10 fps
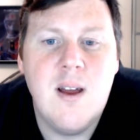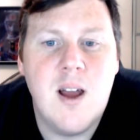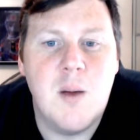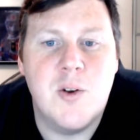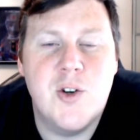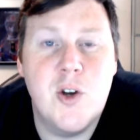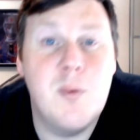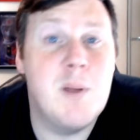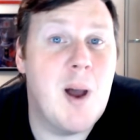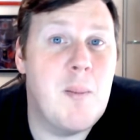I'm
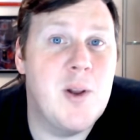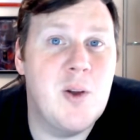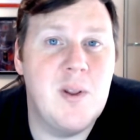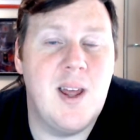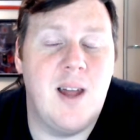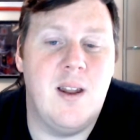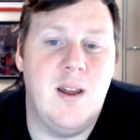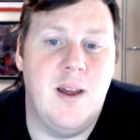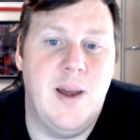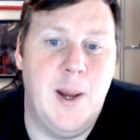assuming it might be doing that.
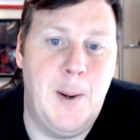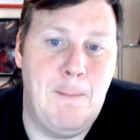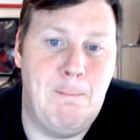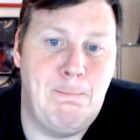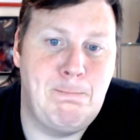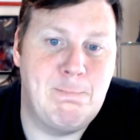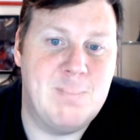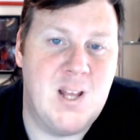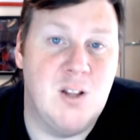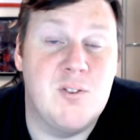
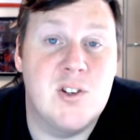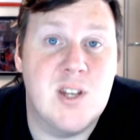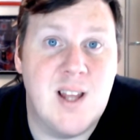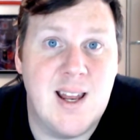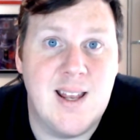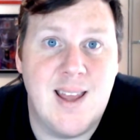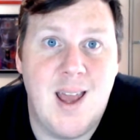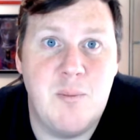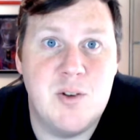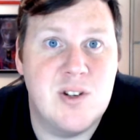I'd love to see that in
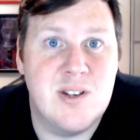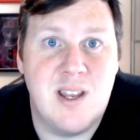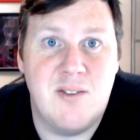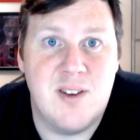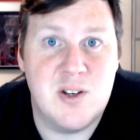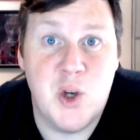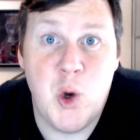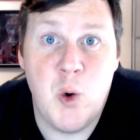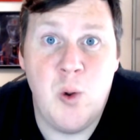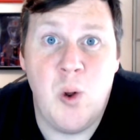game, just to see if it's
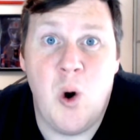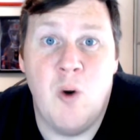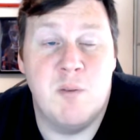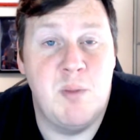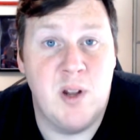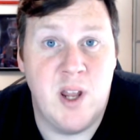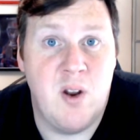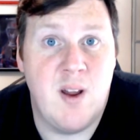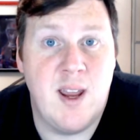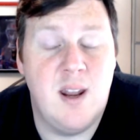cool or it's bloody
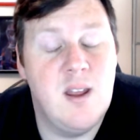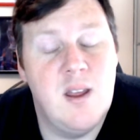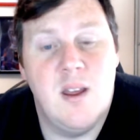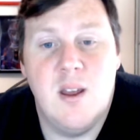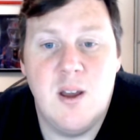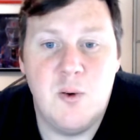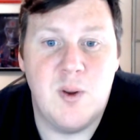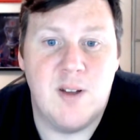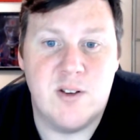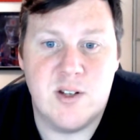annoying.
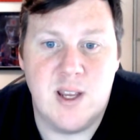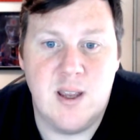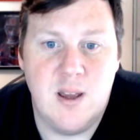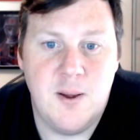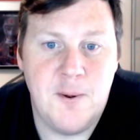We'll have to see.